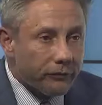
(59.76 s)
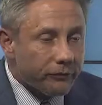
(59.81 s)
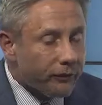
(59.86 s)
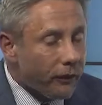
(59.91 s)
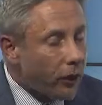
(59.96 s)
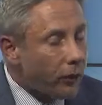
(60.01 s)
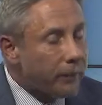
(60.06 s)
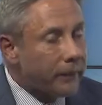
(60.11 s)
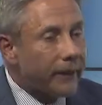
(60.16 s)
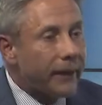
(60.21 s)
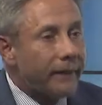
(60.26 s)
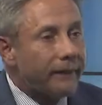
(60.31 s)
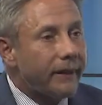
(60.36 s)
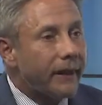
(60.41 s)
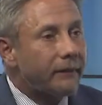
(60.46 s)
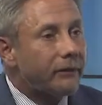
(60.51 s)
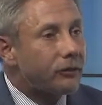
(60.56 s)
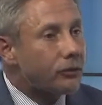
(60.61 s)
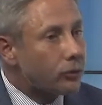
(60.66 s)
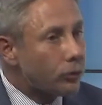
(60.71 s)
far beyond
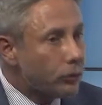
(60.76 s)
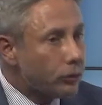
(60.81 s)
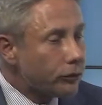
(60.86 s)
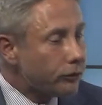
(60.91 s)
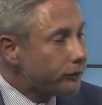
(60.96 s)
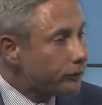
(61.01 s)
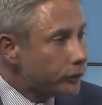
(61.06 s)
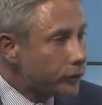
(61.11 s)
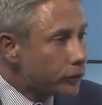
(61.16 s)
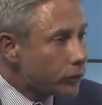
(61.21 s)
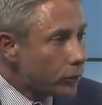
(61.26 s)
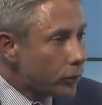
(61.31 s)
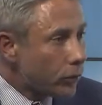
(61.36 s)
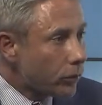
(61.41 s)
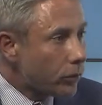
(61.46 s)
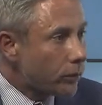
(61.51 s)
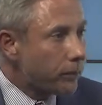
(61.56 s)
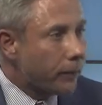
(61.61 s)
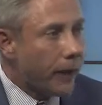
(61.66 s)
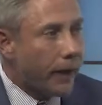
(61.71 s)
that. The schools for
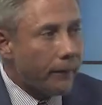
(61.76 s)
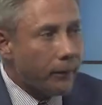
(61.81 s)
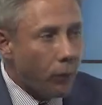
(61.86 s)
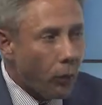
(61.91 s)
sure, Pop